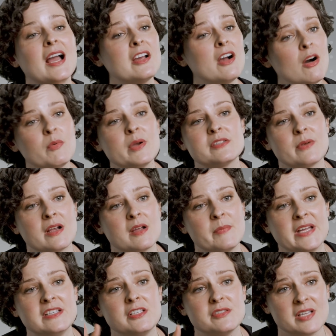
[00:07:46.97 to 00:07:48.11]
I always
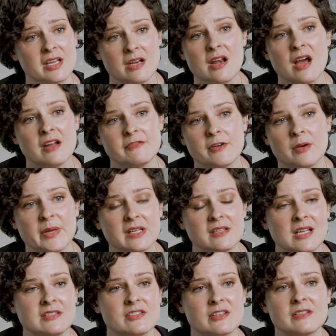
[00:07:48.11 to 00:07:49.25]
recommend using a non-foaming
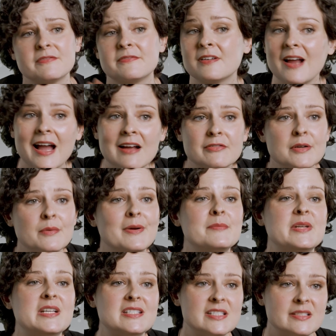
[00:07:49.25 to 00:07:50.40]
cleanser for everyone,
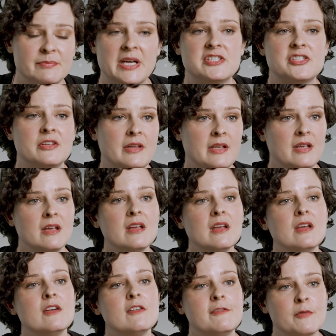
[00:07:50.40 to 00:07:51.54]
but especially
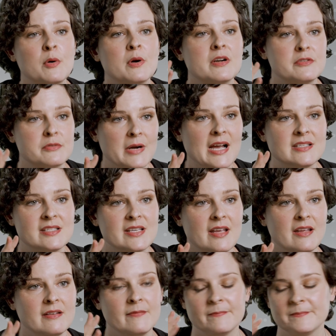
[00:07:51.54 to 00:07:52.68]
for dry
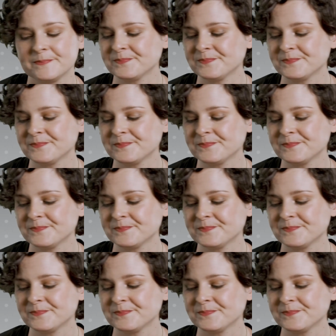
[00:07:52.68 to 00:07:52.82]
skin.